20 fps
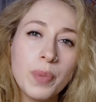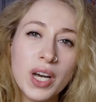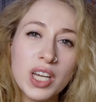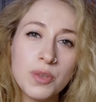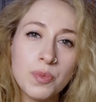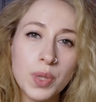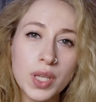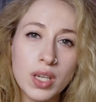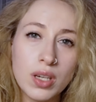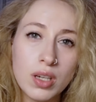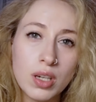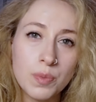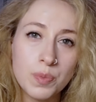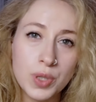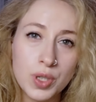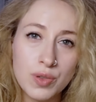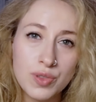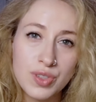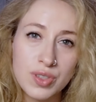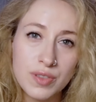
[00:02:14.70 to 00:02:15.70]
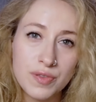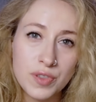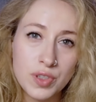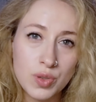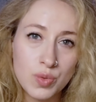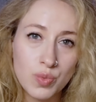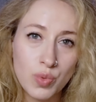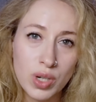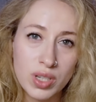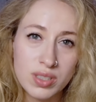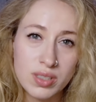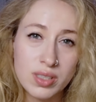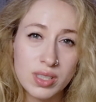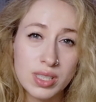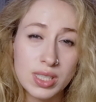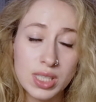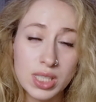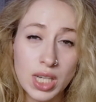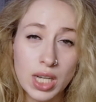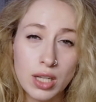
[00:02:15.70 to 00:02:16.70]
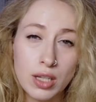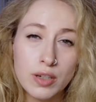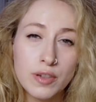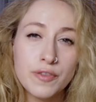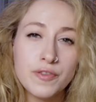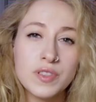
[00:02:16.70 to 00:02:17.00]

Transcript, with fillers: by being abusive towards self,